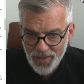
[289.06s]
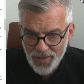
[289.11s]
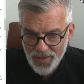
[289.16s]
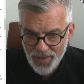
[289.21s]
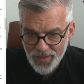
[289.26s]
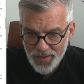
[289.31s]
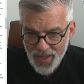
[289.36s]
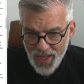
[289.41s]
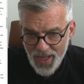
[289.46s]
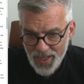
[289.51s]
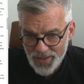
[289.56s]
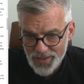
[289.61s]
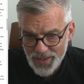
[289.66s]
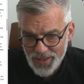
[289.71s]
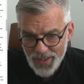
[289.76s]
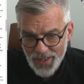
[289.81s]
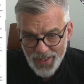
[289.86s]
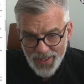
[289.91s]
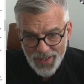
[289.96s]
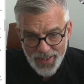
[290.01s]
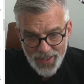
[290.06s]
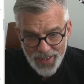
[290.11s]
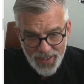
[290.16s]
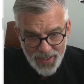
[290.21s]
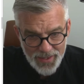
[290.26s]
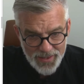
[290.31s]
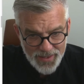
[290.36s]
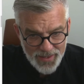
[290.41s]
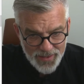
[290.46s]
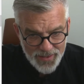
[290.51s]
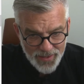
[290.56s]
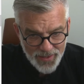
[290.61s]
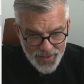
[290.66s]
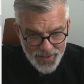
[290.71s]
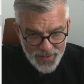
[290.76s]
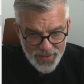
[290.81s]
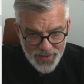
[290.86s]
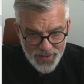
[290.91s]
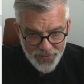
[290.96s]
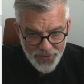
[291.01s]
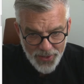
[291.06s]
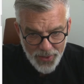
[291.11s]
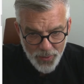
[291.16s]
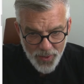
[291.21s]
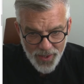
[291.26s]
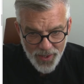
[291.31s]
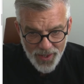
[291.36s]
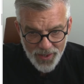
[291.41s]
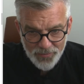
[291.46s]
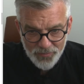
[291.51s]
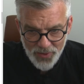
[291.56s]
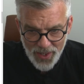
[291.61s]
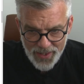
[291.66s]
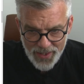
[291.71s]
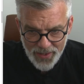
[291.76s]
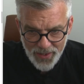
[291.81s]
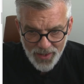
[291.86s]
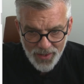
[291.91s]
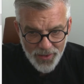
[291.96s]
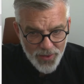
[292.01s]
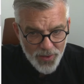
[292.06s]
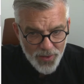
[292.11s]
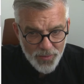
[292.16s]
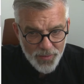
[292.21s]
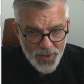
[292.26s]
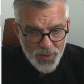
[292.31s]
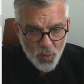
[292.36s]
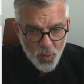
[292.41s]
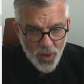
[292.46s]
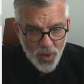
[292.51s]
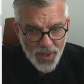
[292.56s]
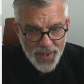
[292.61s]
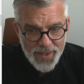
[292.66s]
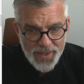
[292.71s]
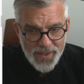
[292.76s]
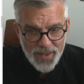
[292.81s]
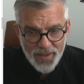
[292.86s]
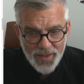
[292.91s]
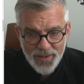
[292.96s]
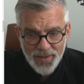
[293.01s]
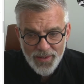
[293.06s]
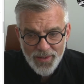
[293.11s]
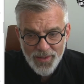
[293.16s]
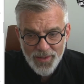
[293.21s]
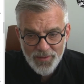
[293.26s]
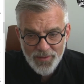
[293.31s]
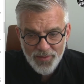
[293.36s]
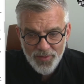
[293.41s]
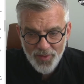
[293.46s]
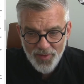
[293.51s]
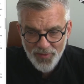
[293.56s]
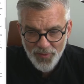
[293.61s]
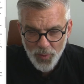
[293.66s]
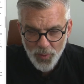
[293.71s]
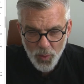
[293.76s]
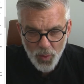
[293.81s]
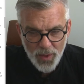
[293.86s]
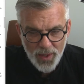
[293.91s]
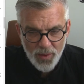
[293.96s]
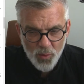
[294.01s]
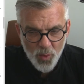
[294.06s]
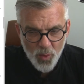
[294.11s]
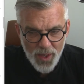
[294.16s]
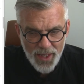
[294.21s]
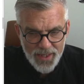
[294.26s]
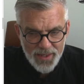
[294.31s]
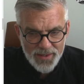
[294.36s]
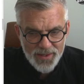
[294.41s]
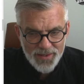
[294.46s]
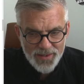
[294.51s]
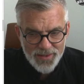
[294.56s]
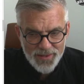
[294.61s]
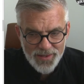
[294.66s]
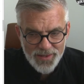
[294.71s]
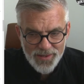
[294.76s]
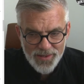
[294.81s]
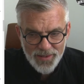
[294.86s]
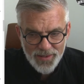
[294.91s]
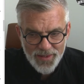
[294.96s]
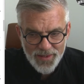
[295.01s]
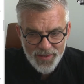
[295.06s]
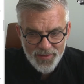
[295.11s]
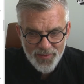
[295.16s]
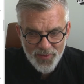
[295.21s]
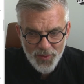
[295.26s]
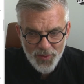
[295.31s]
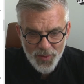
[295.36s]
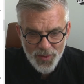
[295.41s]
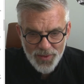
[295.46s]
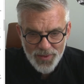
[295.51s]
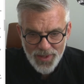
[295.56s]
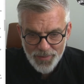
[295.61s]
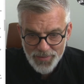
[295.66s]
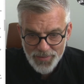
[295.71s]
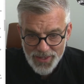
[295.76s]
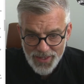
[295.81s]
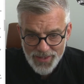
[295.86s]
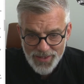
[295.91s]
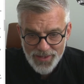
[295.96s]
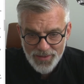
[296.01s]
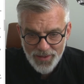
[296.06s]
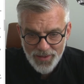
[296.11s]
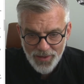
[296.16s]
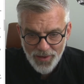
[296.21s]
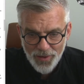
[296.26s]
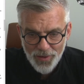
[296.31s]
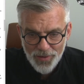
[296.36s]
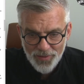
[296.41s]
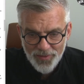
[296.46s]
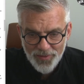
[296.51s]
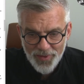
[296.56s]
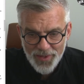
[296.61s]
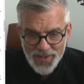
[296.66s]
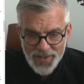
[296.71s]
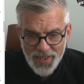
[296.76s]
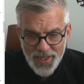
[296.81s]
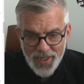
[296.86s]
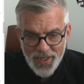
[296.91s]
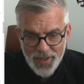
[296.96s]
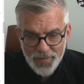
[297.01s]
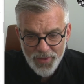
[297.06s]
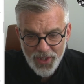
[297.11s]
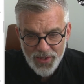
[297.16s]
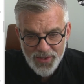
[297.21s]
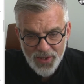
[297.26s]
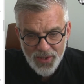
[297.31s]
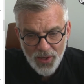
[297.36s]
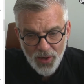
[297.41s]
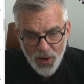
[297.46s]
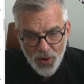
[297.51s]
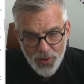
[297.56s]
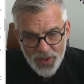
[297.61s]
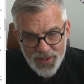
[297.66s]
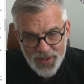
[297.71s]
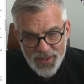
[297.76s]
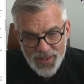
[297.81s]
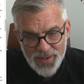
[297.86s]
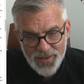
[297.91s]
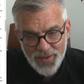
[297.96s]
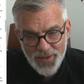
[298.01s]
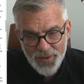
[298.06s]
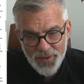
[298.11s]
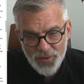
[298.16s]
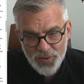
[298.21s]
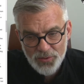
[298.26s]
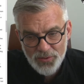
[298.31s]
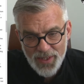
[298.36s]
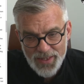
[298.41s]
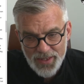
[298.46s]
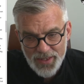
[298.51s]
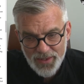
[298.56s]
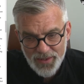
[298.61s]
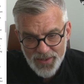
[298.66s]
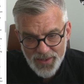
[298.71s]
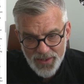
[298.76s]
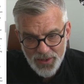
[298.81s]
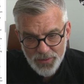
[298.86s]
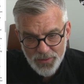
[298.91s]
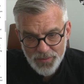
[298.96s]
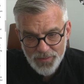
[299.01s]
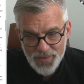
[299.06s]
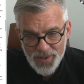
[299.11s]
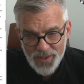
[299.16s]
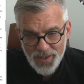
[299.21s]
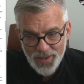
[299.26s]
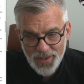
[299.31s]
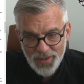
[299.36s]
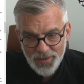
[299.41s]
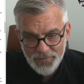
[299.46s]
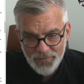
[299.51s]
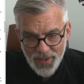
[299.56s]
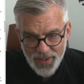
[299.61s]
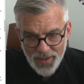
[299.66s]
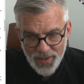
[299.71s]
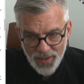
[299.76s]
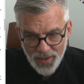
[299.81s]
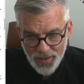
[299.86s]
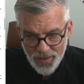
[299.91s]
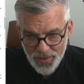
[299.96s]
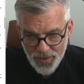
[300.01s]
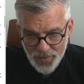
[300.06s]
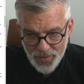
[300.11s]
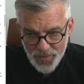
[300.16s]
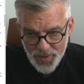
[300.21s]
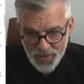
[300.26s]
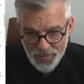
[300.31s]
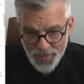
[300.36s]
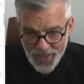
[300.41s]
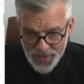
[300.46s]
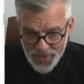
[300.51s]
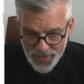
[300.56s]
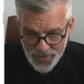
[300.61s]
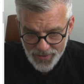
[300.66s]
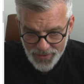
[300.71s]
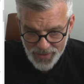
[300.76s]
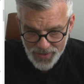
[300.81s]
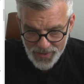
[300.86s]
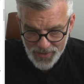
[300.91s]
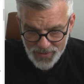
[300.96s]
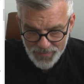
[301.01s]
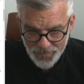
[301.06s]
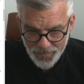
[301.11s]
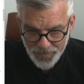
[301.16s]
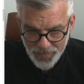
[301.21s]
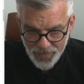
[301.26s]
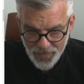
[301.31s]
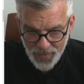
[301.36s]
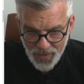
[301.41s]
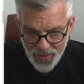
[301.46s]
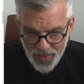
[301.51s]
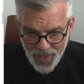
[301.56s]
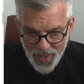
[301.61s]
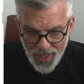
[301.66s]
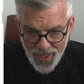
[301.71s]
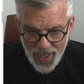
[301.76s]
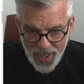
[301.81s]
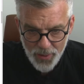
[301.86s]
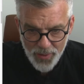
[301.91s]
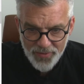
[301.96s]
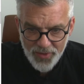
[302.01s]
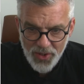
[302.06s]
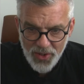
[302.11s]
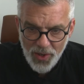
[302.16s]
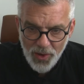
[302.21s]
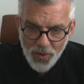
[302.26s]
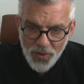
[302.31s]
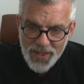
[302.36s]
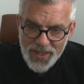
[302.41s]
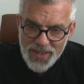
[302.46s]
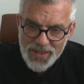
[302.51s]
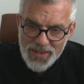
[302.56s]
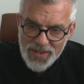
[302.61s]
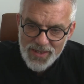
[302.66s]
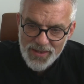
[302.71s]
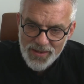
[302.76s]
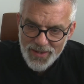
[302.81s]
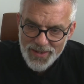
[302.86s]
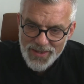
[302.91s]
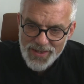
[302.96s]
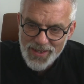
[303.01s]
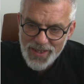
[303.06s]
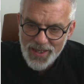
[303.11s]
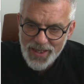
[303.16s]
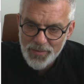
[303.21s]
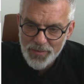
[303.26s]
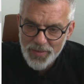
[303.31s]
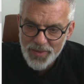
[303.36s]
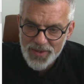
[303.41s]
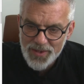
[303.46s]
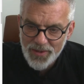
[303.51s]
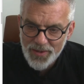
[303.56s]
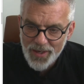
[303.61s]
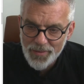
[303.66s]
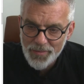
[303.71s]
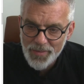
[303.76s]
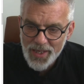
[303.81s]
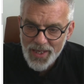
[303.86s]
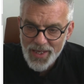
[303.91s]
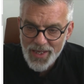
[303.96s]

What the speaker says: In the end, Hillis decided to require regular human winding for a falling weight designed for updating the clock face, because the clock design already assumes regular human maintenance. However, the clock is designed to keep time